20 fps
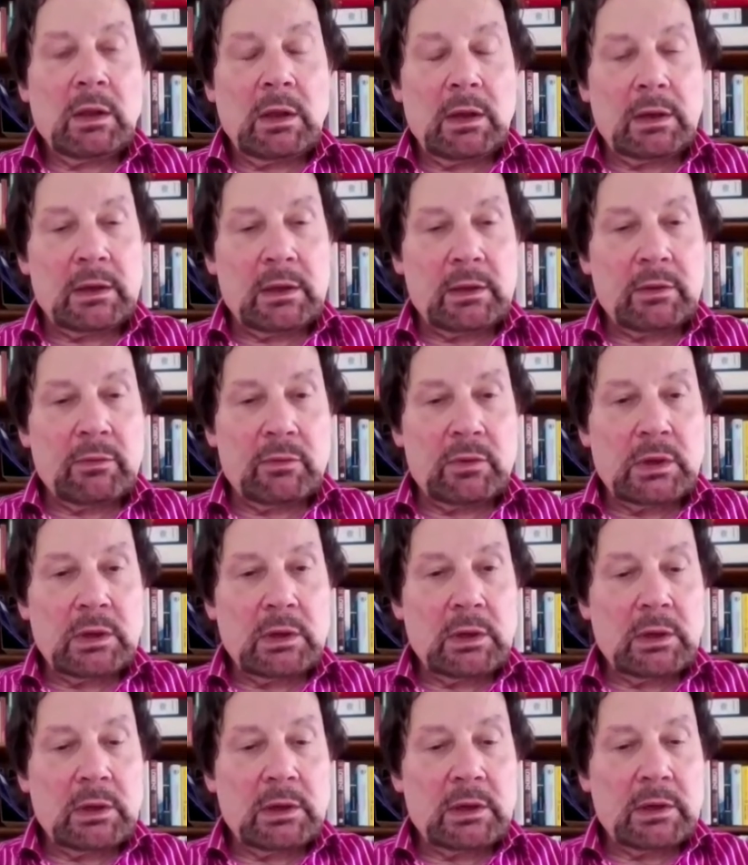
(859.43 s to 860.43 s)
Uh,
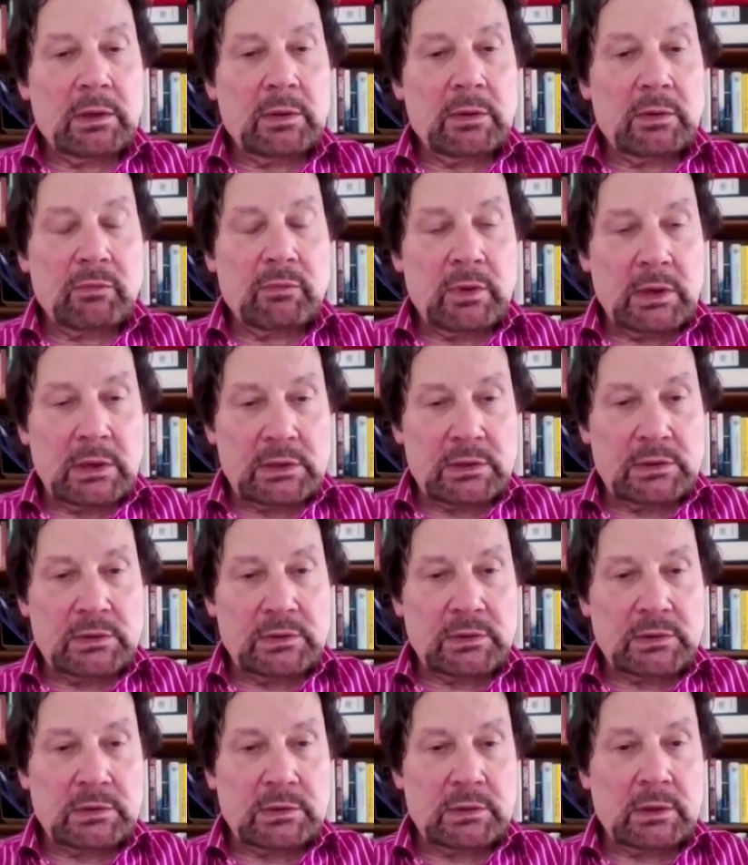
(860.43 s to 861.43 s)
the, uh, the
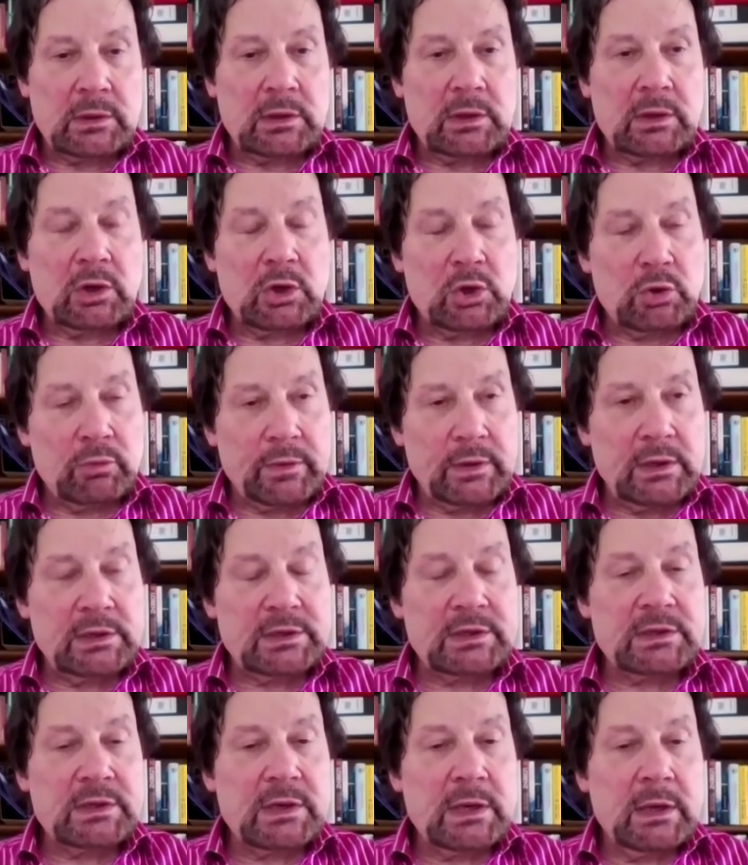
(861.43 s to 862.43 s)
reactors
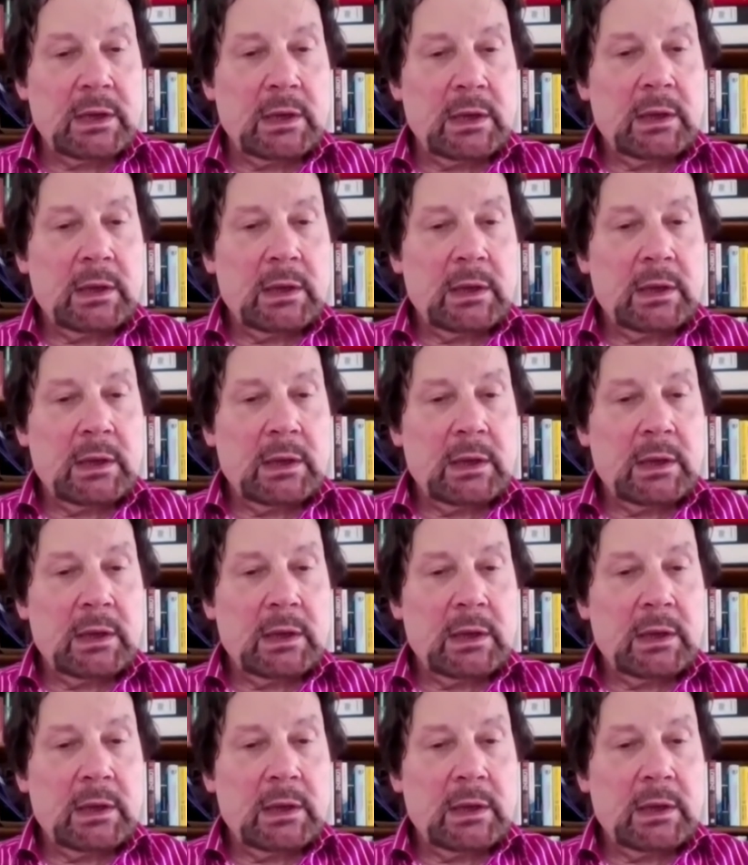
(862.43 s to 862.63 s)
overheated.